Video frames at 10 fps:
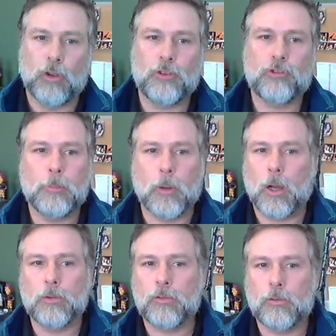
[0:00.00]
Treasury
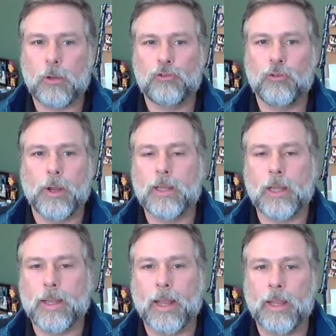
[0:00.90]
bonds are traded
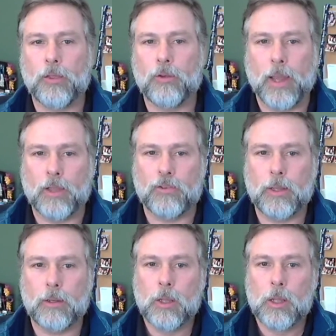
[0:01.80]
like any other
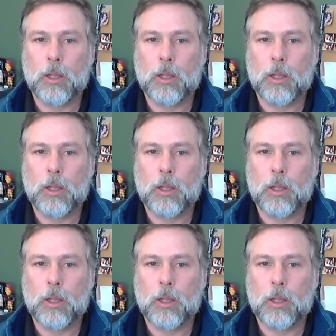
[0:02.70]
asset.